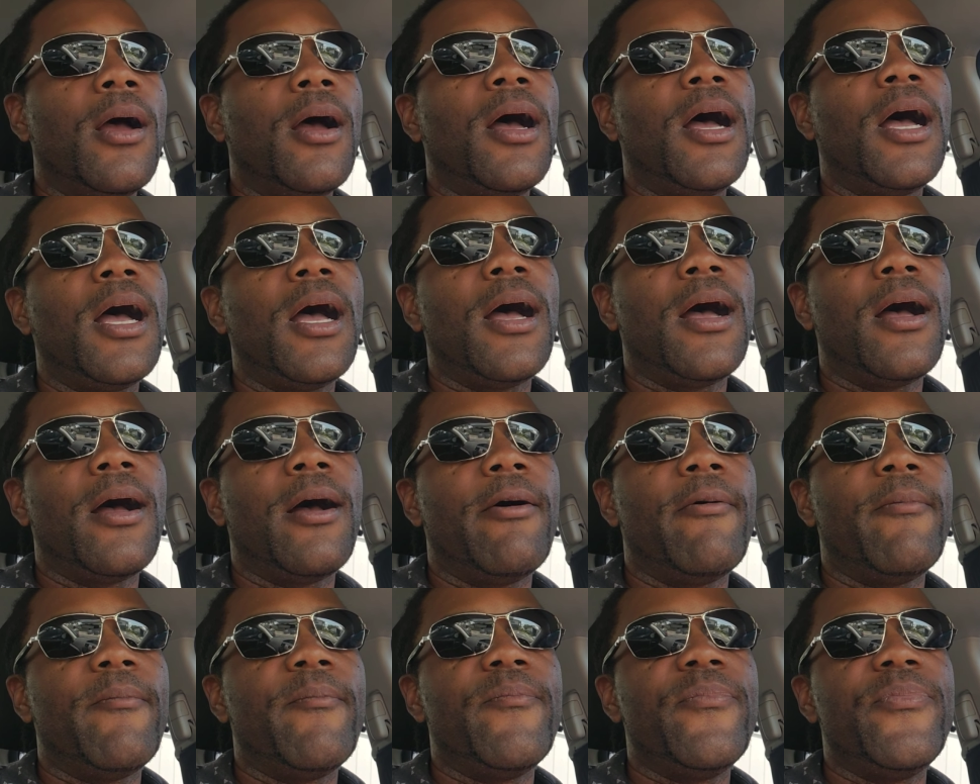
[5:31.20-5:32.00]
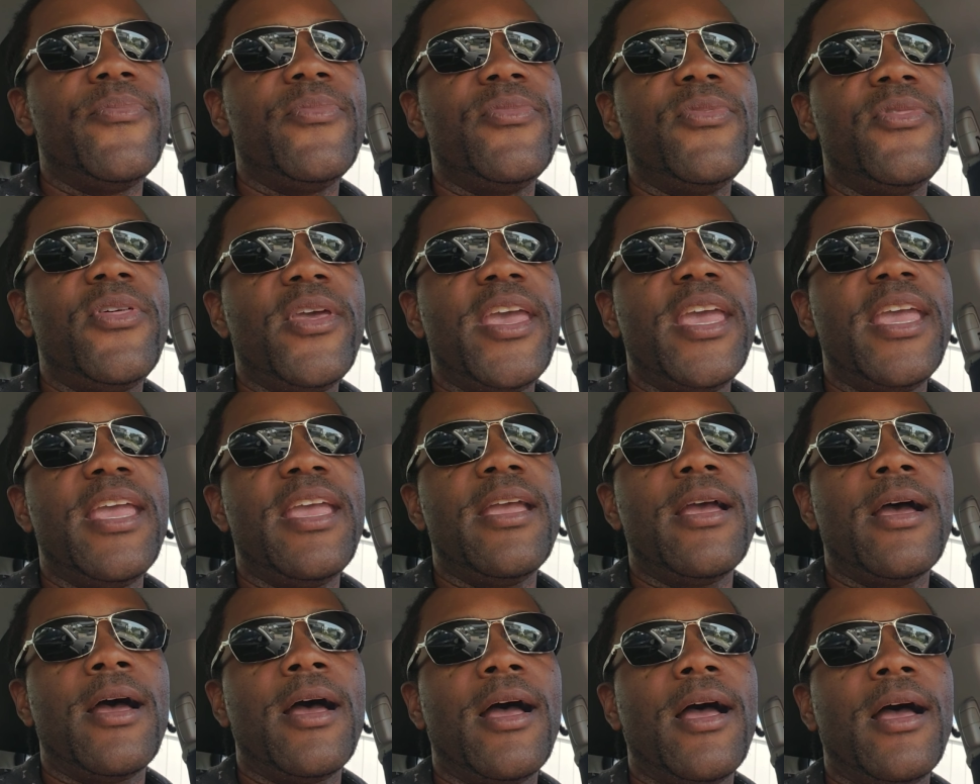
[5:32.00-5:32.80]
um,
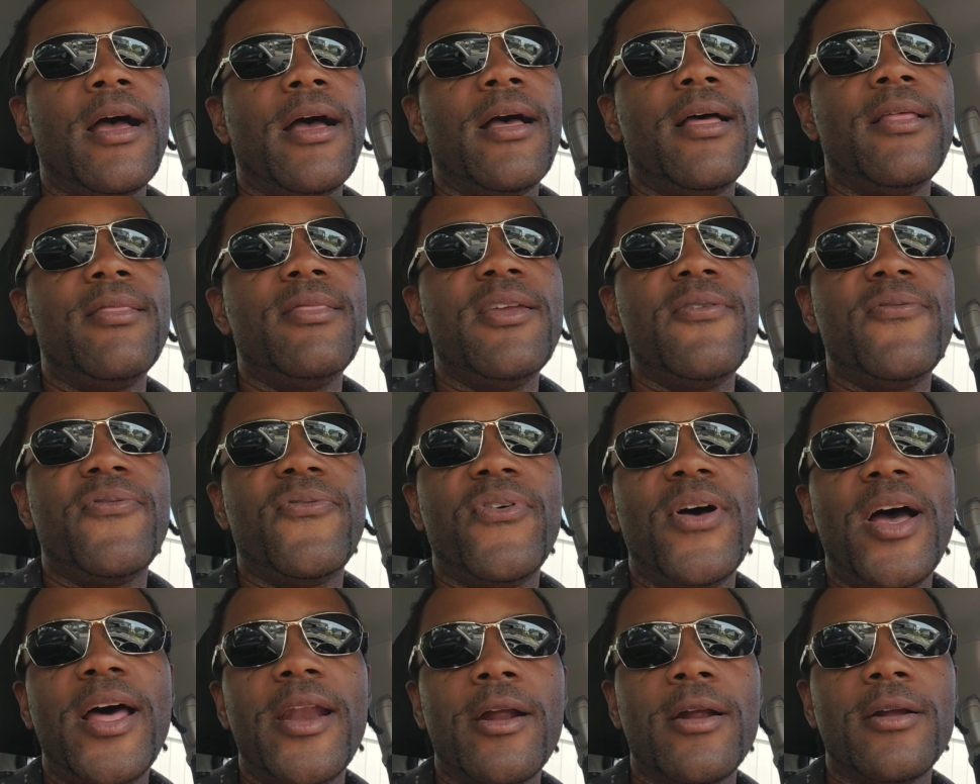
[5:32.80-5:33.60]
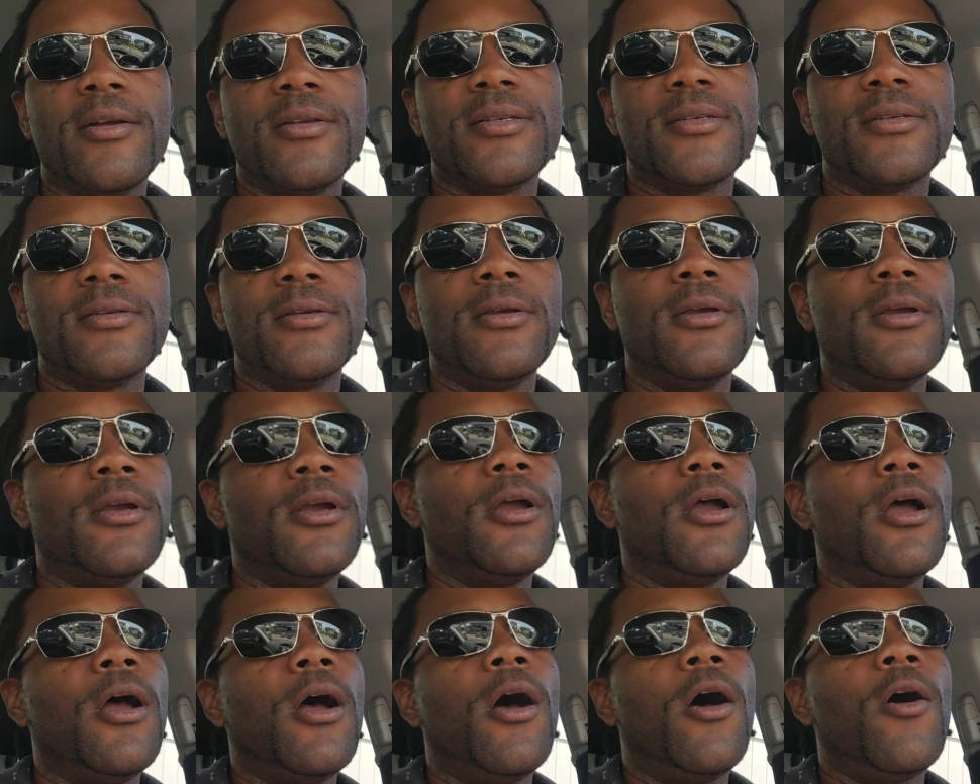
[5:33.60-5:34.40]
the uh, the fudders
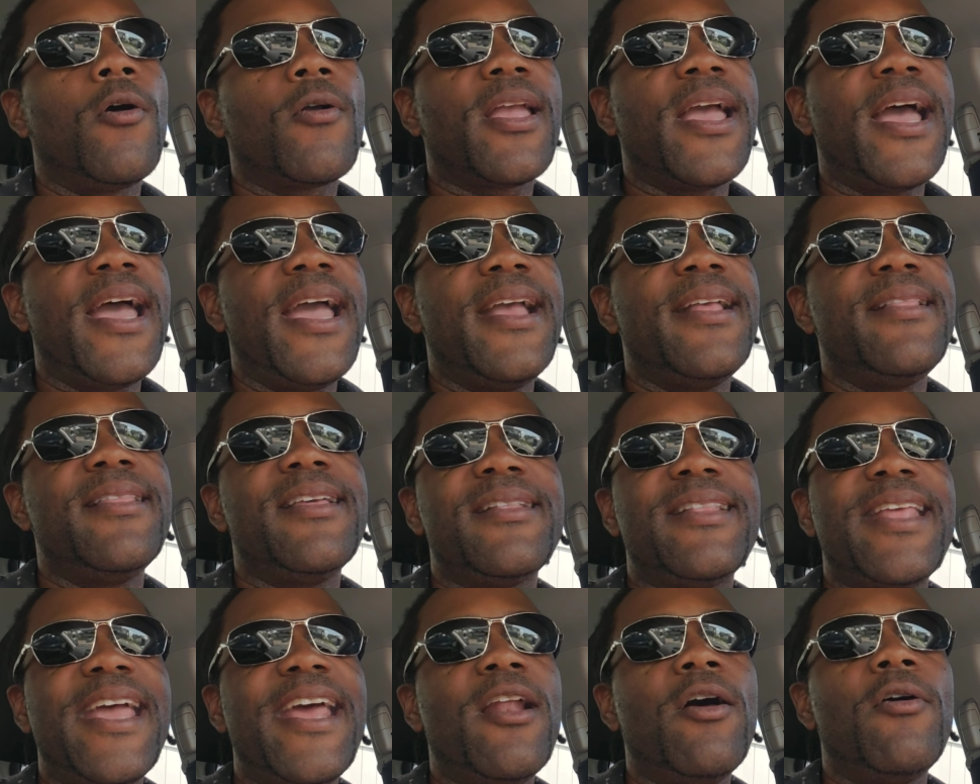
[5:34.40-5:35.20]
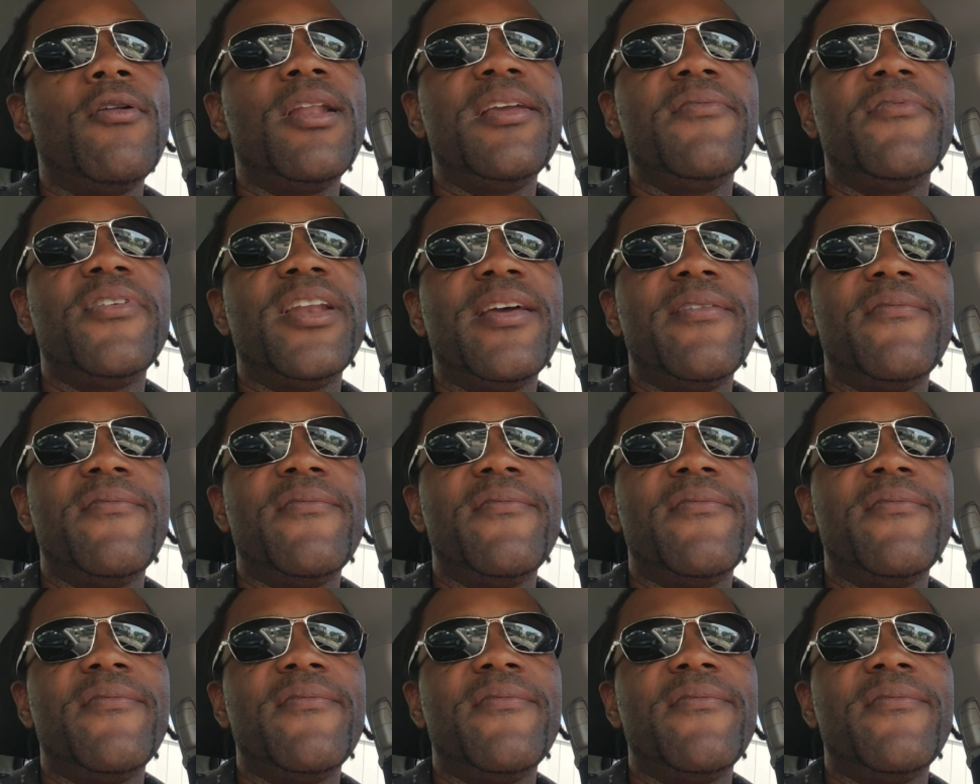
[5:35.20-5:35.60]
okay that they don't even